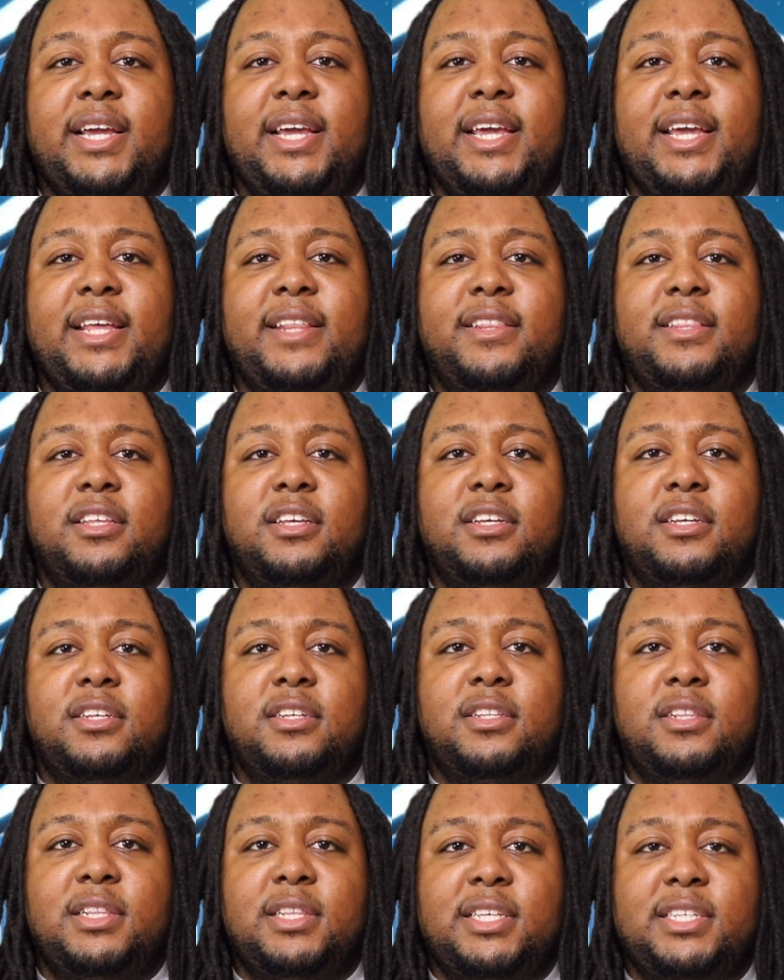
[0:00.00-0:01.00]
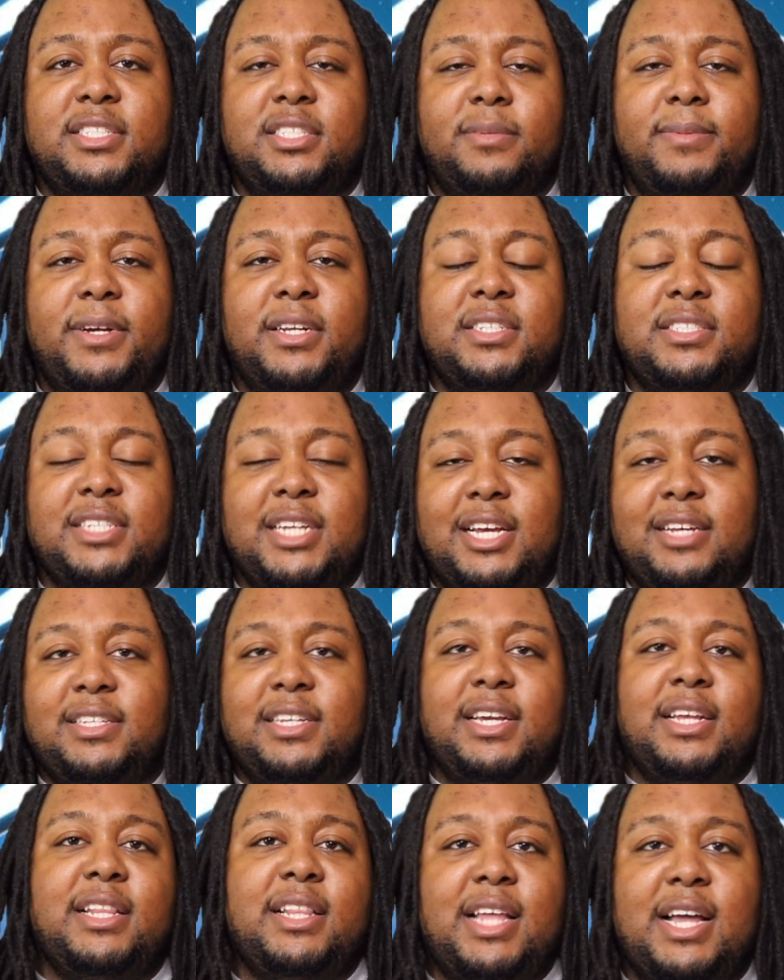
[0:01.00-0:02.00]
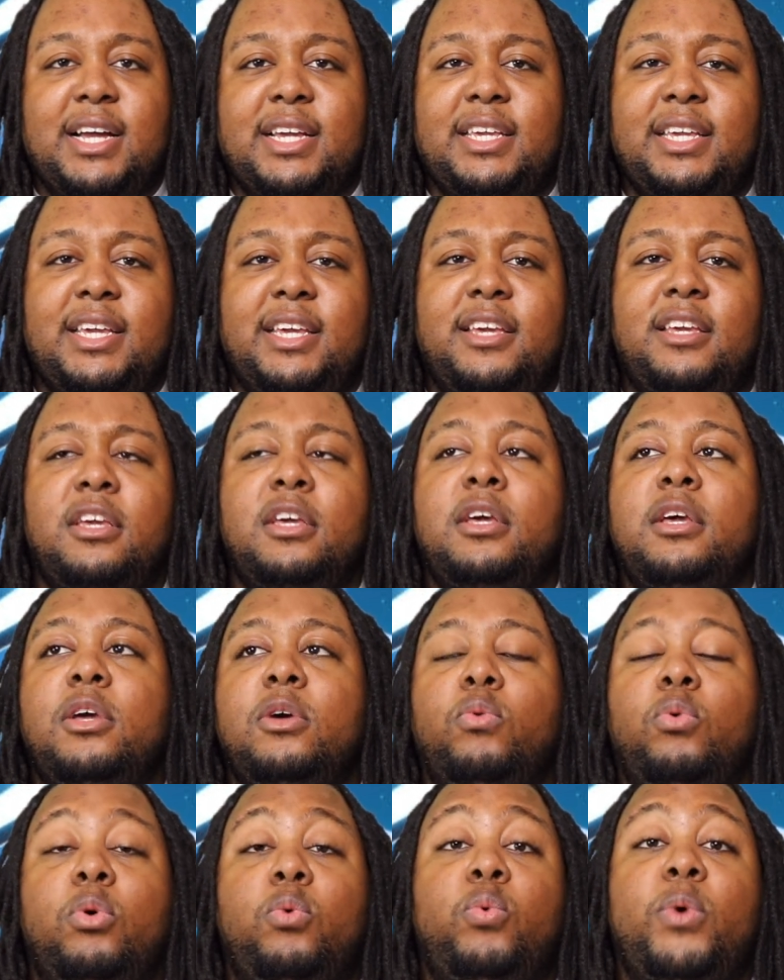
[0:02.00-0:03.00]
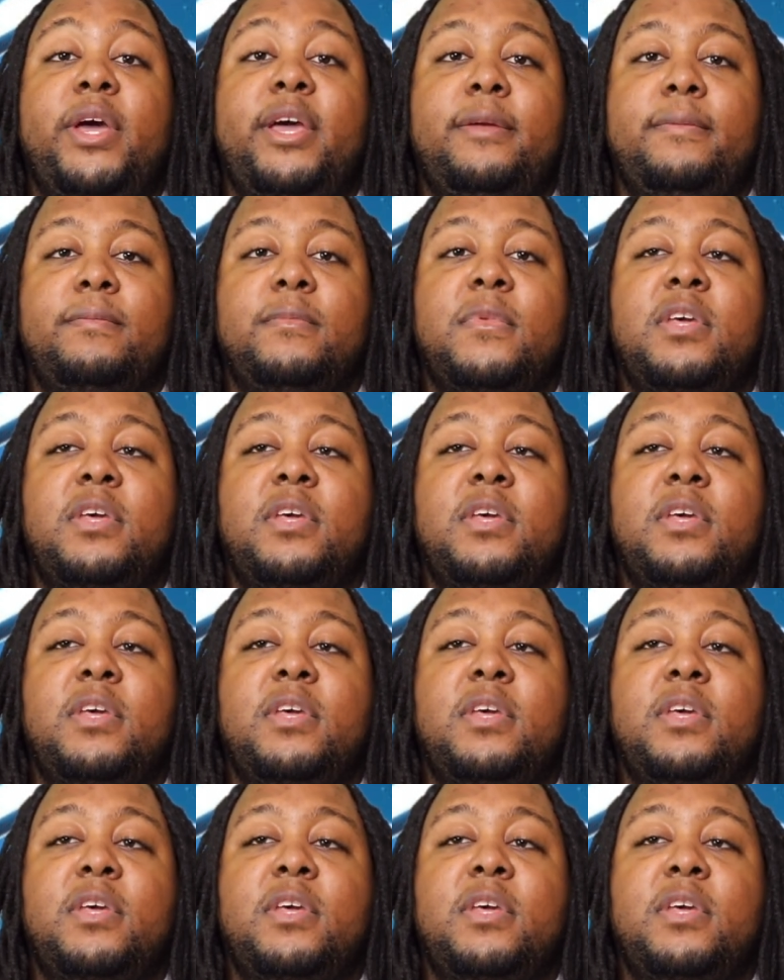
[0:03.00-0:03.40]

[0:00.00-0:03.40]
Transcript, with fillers: in the least amount of time they got to lock in will win.